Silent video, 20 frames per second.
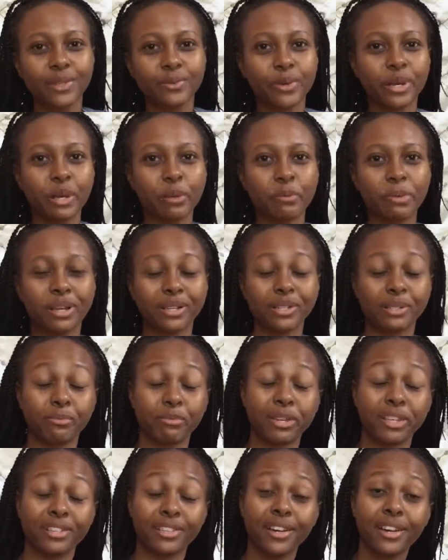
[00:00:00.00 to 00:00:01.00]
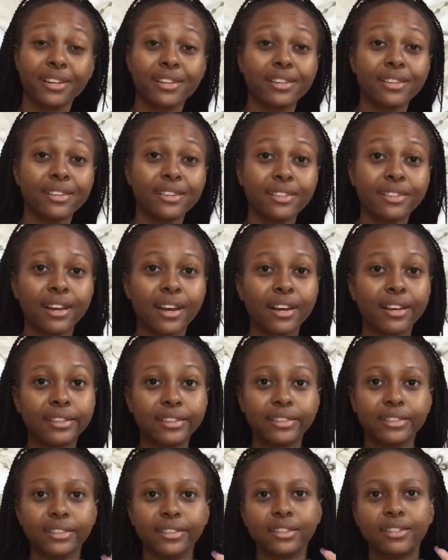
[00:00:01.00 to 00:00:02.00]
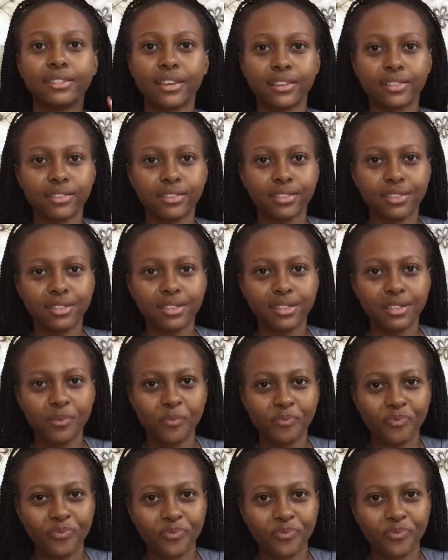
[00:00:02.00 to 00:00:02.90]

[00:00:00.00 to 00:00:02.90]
welcome back to my channel and yes